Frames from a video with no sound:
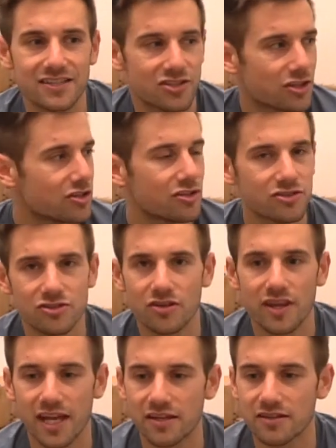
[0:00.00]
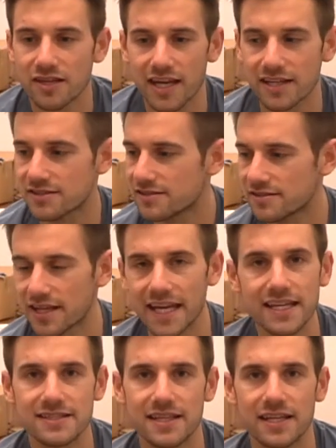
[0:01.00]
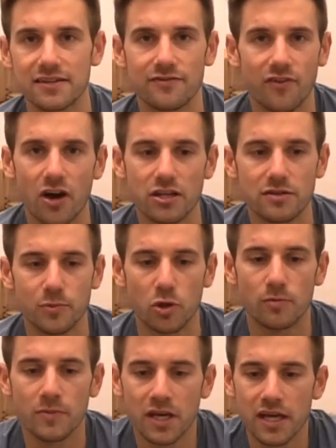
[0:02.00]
So then it's easy and findable.